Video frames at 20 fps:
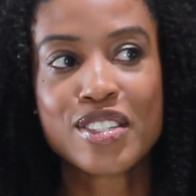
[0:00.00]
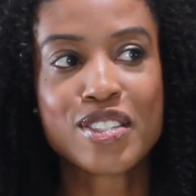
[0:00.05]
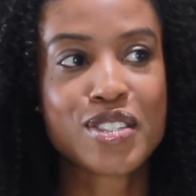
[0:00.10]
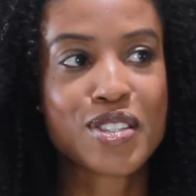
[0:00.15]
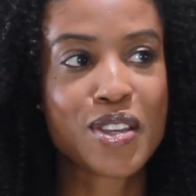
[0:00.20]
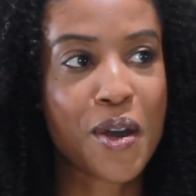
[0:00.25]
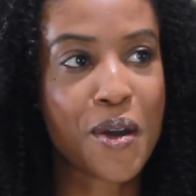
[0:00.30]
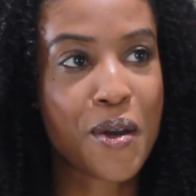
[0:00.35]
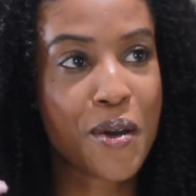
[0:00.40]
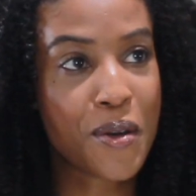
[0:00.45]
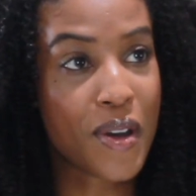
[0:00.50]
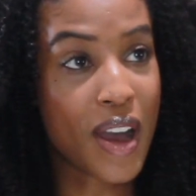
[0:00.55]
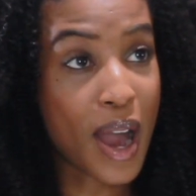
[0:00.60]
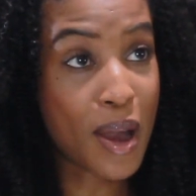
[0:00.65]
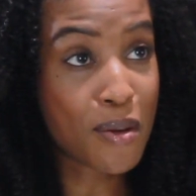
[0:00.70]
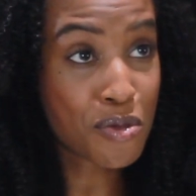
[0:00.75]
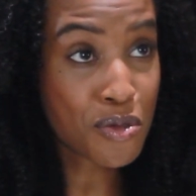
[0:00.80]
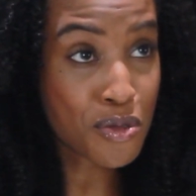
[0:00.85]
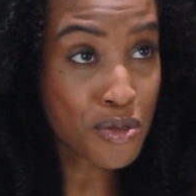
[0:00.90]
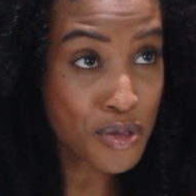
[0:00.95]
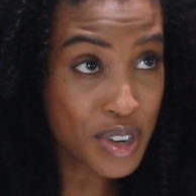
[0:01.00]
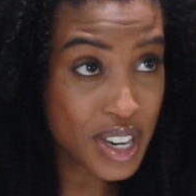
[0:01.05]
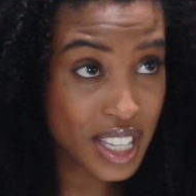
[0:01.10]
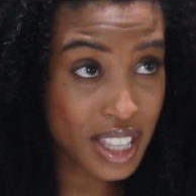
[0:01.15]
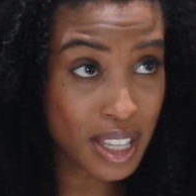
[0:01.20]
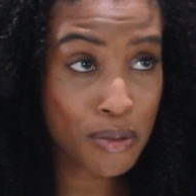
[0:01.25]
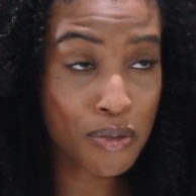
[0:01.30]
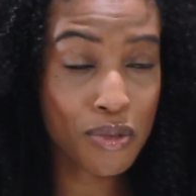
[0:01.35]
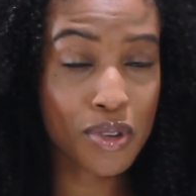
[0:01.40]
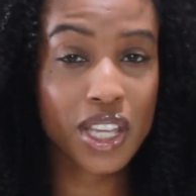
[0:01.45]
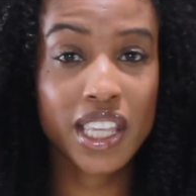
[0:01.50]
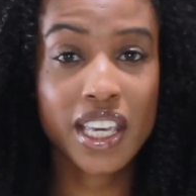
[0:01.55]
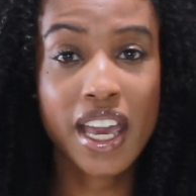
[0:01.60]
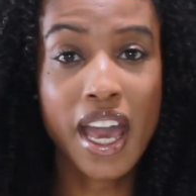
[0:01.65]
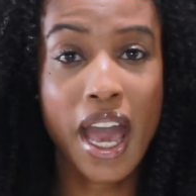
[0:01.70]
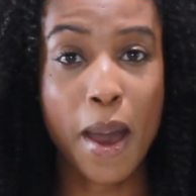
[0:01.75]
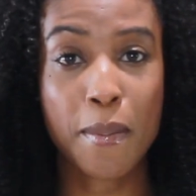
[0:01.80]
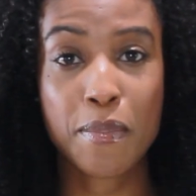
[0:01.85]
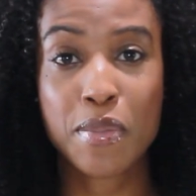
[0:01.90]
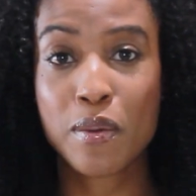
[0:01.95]
So I'm really, really
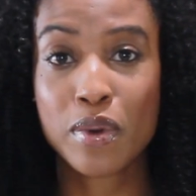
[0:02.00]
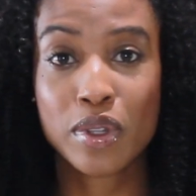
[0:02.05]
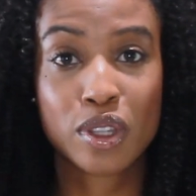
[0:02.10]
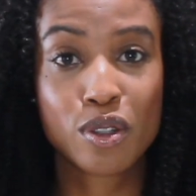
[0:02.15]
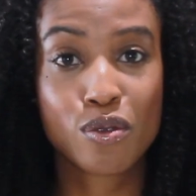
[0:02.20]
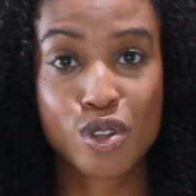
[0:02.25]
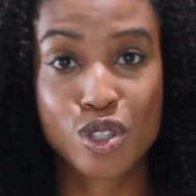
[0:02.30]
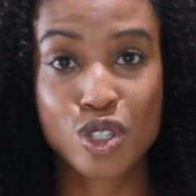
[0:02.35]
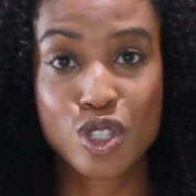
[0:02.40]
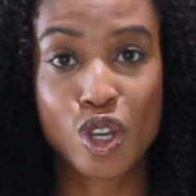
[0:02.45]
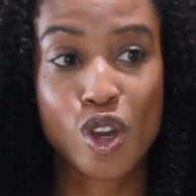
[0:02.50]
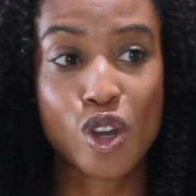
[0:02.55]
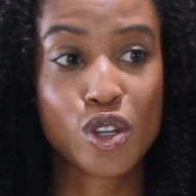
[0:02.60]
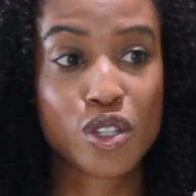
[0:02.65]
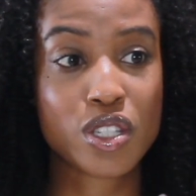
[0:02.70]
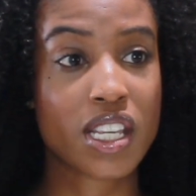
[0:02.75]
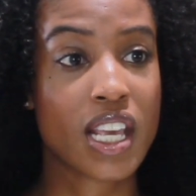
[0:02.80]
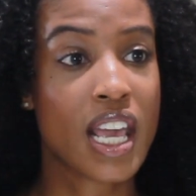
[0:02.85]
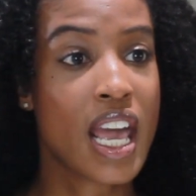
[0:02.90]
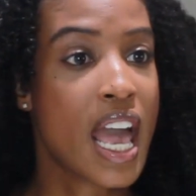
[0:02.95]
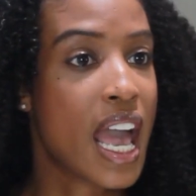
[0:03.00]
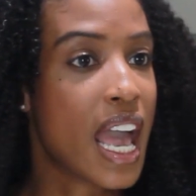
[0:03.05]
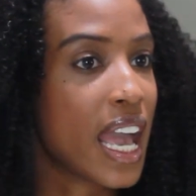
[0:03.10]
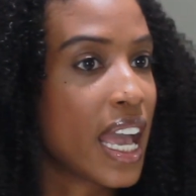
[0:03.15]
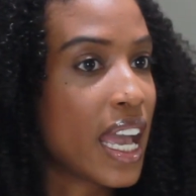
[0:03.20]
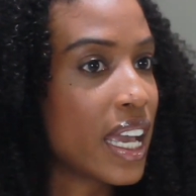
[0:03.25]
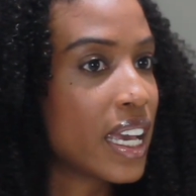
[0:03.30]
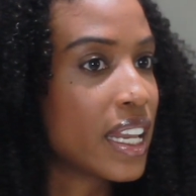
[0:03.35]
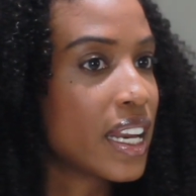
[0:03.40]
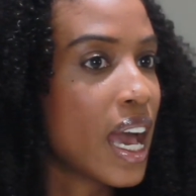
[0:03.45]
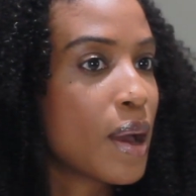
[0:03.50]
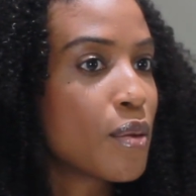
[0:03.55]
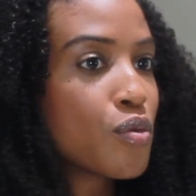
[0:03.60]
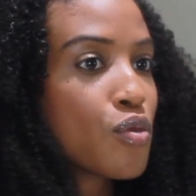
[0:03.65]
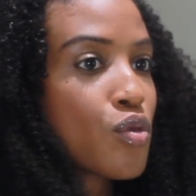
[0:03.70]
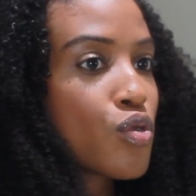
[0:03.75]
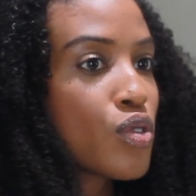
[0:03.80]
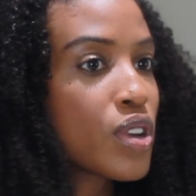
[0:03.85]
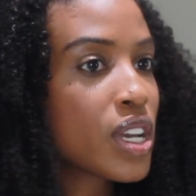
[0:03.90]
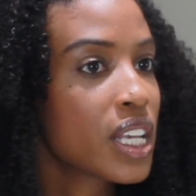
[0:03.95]
happy with the results, and
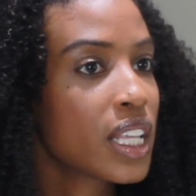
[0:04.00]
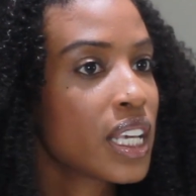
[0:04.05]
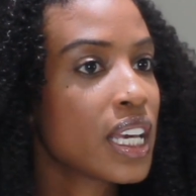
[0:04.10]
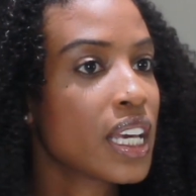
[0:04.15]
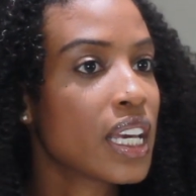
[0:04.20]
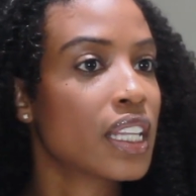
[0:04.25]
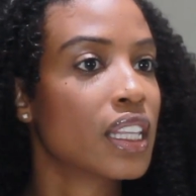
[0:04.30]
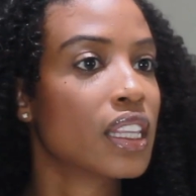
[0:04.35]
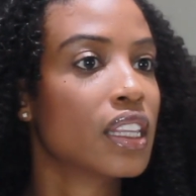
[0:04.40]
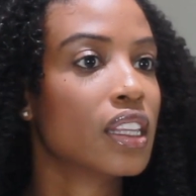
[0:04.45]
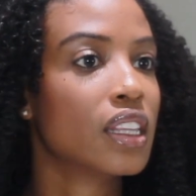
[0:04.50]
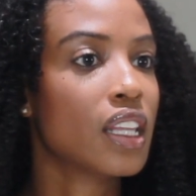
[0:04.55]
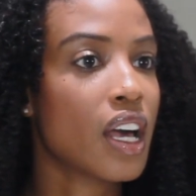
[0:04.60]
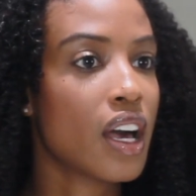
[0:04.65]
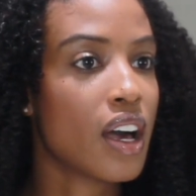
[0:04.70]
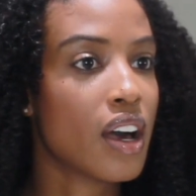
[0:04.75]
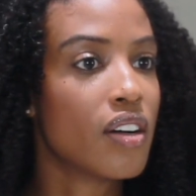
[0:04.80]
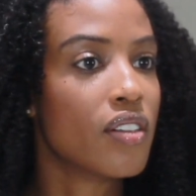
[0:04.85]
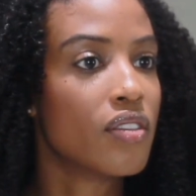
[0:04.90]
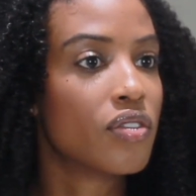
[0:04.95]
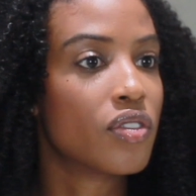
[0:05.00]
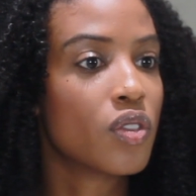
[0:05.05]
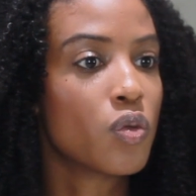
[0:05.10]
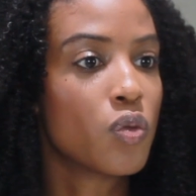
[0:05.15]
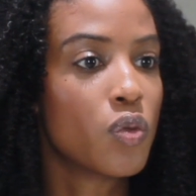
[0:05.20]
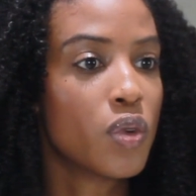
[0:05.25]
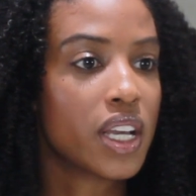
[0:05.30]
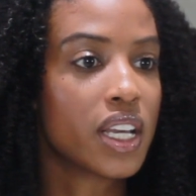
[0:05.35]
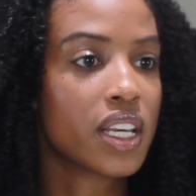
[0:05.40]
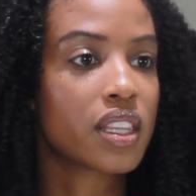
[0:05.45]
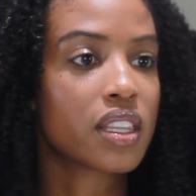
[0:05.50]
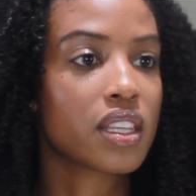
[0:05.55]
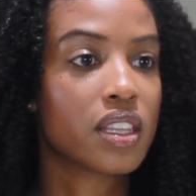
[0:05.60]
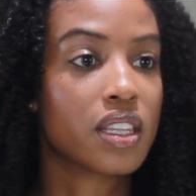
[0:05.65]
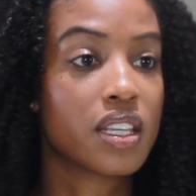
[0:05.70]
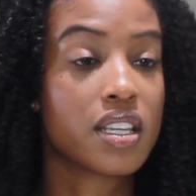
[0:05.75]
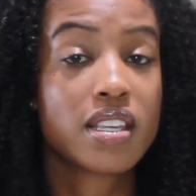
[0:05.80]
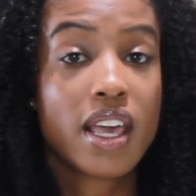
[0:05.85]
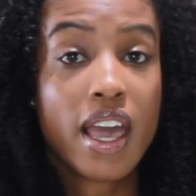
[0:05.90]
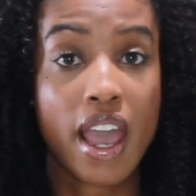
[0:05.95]
I'm really in love
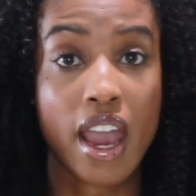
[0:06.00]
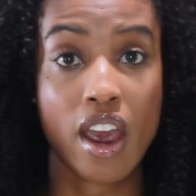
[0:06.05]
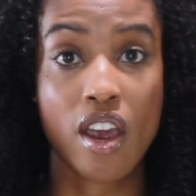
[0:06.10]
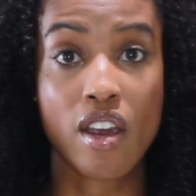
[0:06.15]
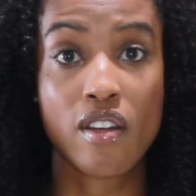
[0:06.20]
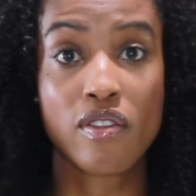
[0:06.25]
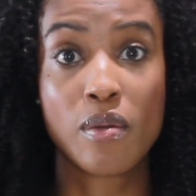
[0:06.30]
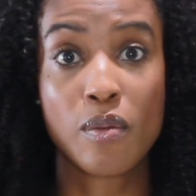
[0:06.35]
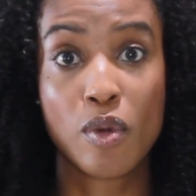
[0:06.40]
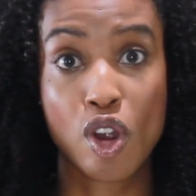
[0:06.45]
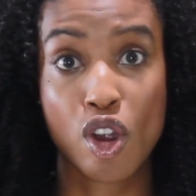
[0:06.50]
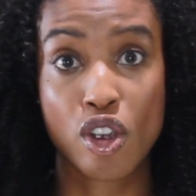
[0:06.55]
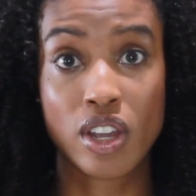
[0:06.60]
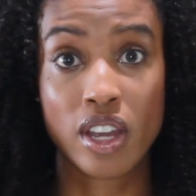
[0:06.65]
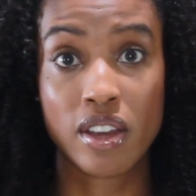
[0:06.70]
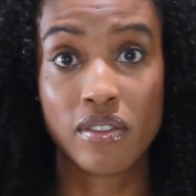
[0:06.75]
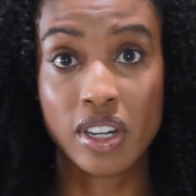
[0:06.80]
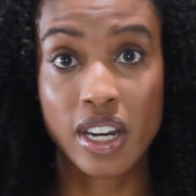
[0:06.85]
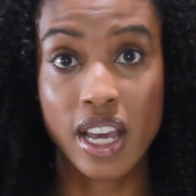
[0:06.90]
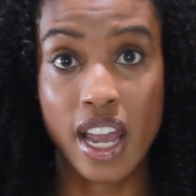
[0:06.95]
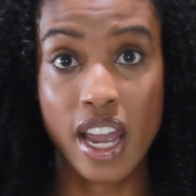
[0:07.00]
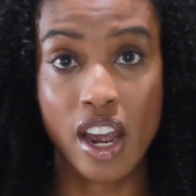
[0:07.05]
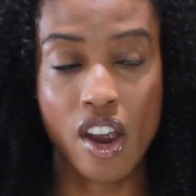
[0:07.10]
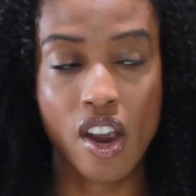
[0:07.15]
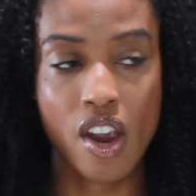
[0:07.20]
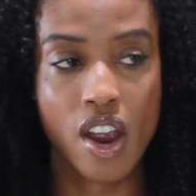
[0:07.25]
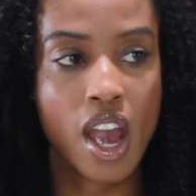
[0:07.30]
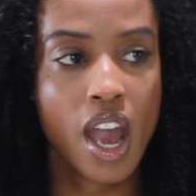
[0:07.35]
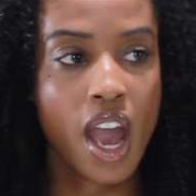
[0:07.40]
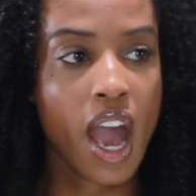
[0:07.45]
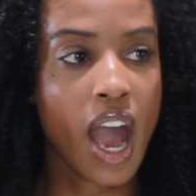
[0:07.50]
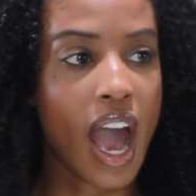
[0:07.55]
with this hair from HerGivenHair.